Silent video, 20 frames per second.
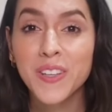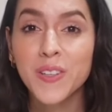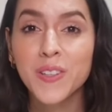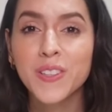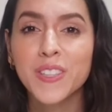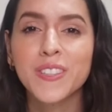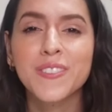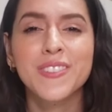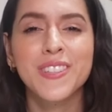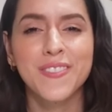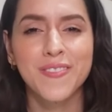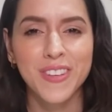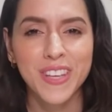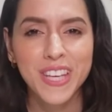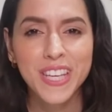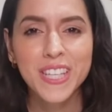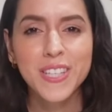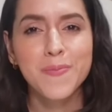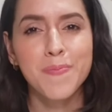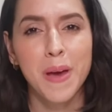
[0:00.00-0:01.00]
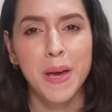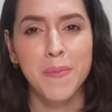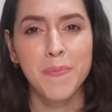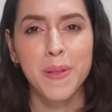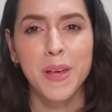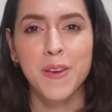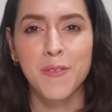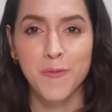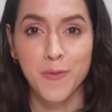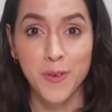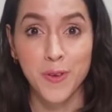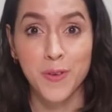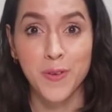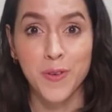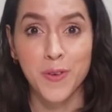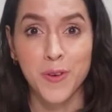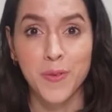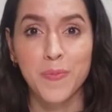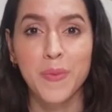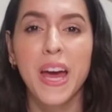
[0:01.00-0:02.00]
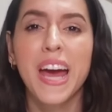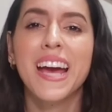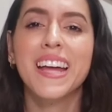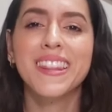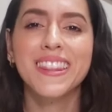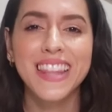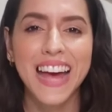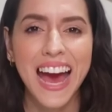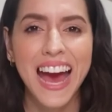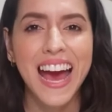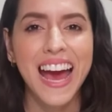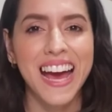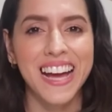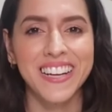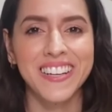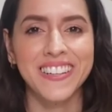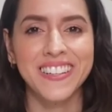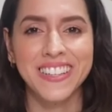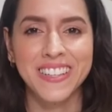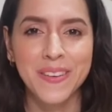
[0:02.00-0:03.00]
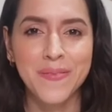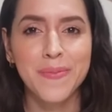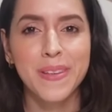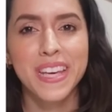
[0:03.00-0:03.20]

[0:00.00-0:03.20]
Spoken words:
nutrients of each MyPlate food group. And that acronym